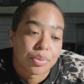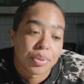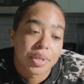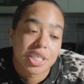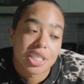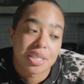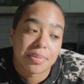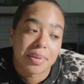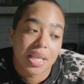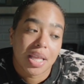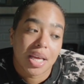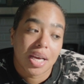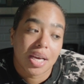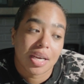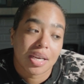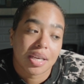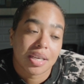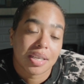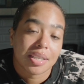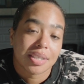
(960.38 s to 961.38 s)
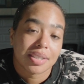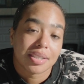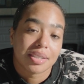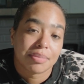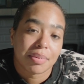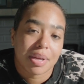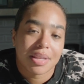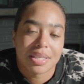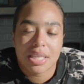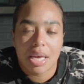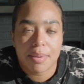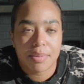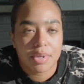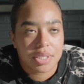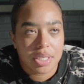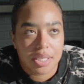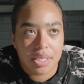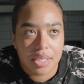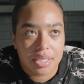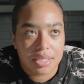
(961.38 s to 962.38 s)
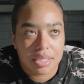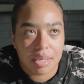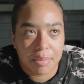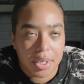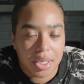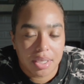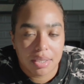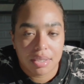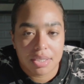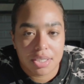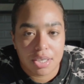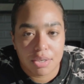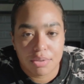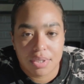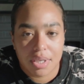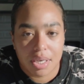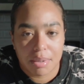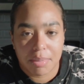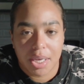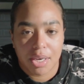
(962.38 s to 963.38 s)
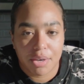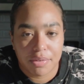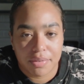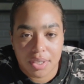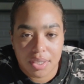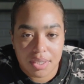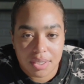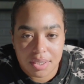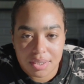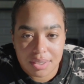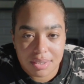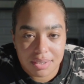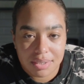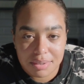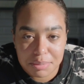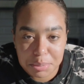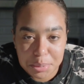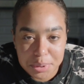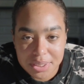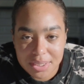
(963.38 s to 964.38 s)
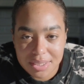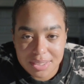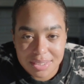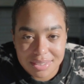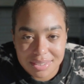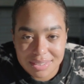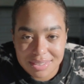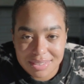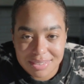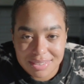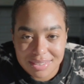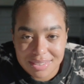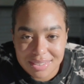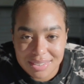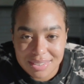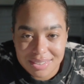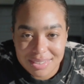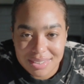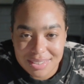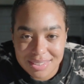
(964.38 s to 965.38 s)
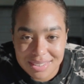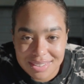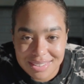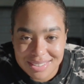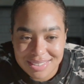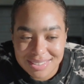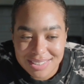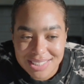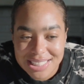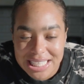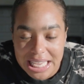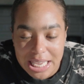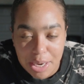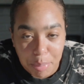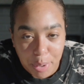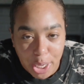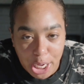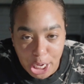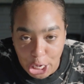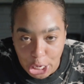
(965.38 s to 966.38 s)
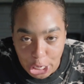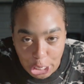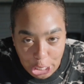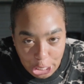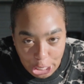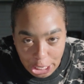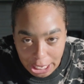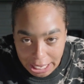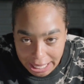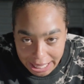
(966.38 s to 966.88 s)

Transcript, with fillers: Wish me luck. By the time you see this, I mean, the show's gonna be over. But just say a prayer.